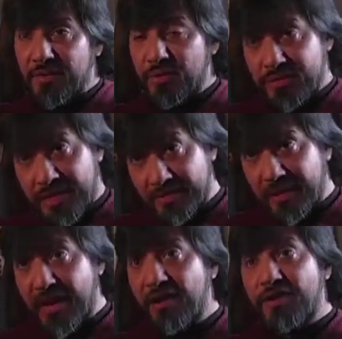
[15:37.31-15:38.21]
was
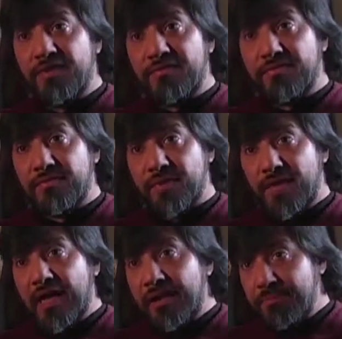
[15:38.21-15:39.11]
coming out of
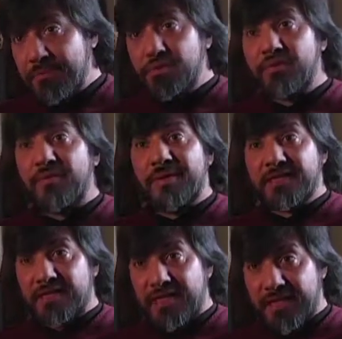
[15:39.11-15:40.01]
visual
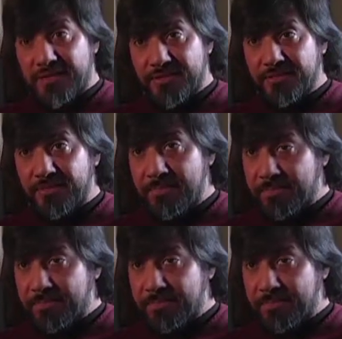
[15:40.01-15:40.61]
representations.